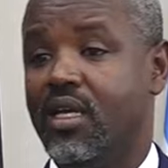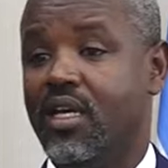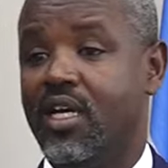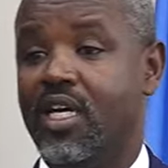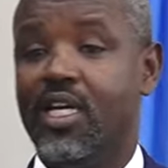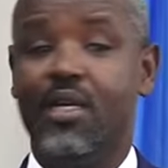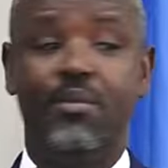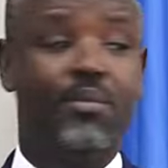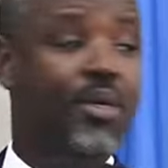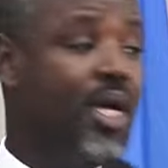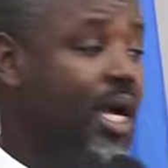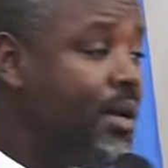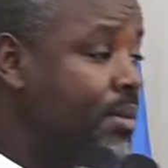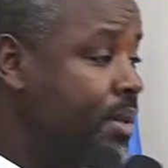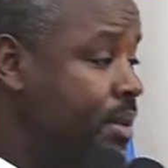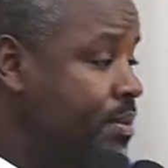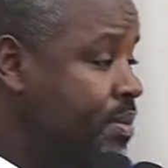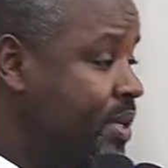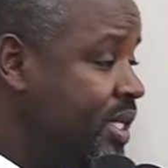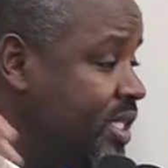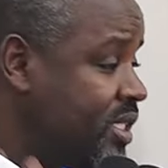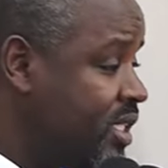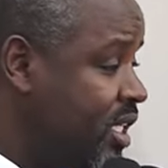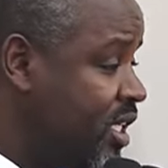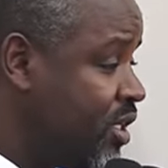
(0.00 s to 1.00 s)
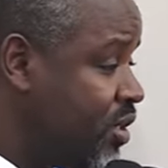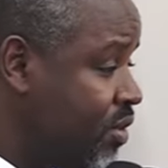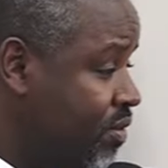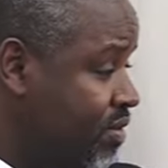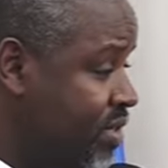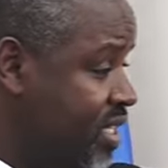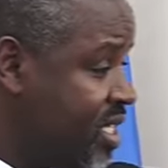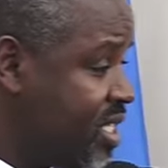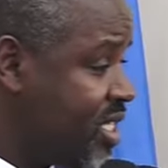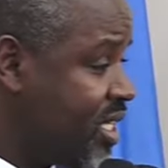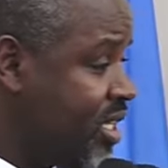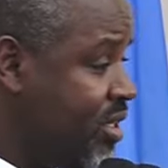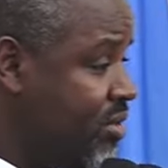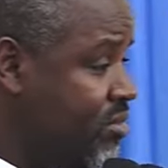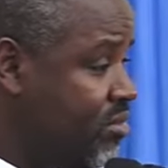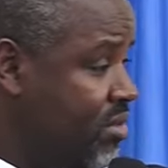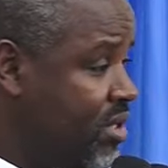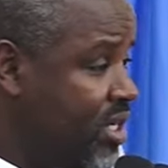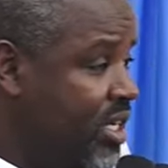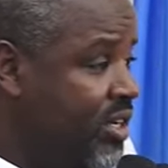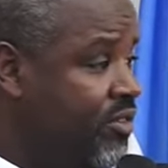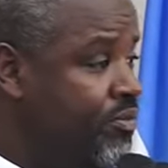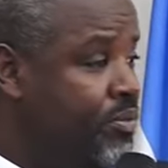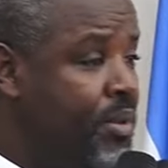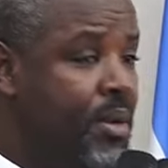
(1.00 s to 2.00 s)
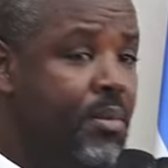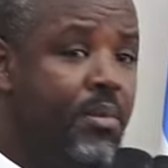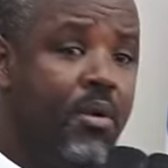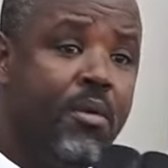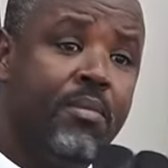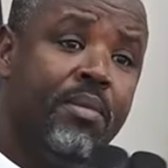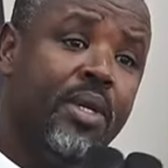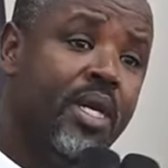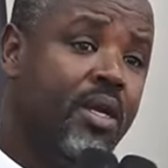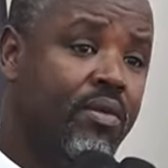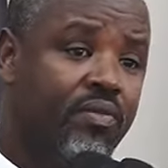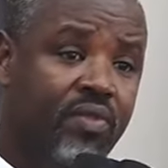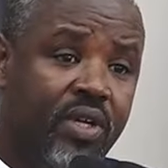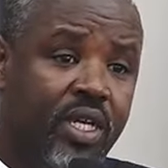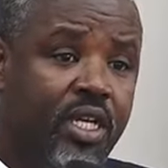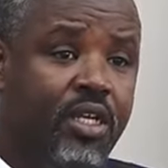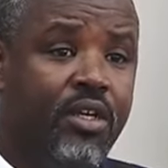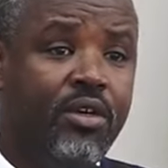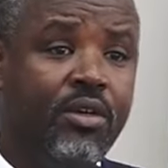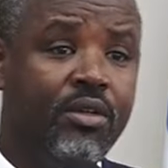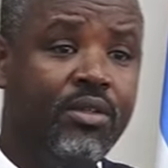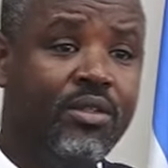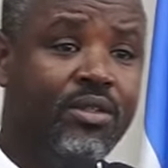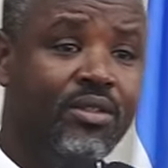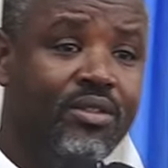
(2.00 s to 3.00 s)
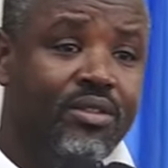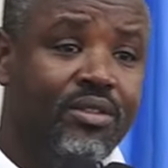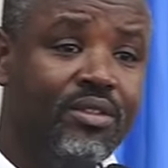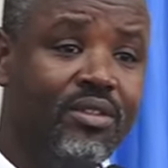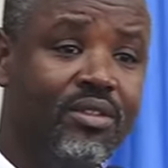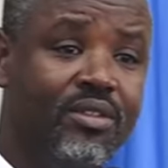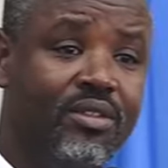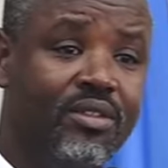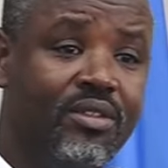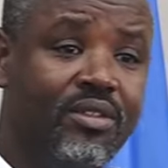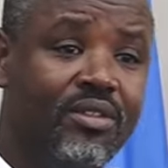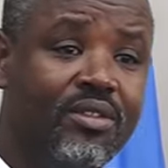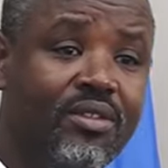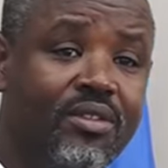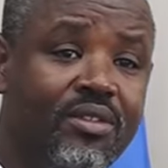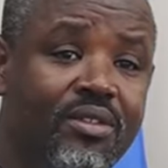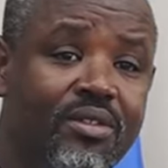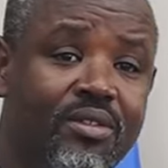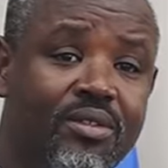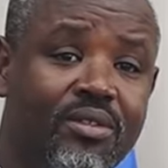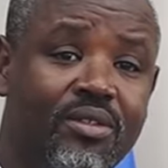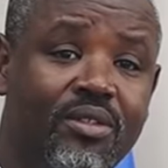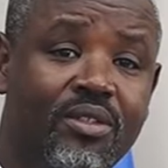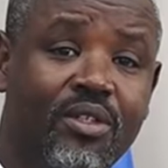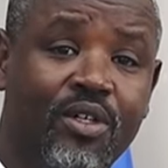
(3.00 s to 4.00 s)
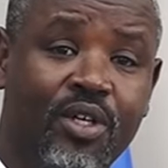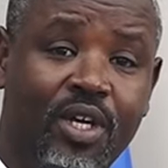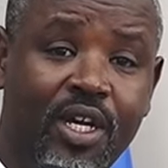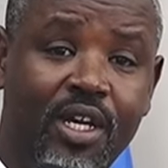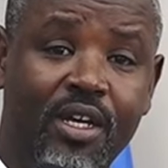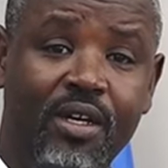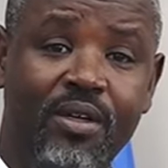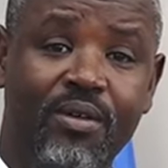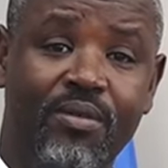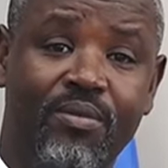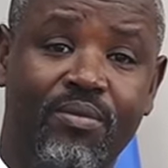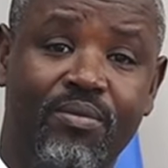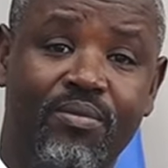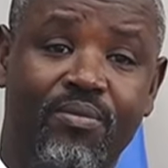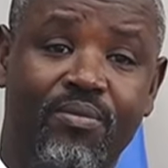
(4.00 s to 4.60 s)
and become a president of this country if people believe in you. Okay?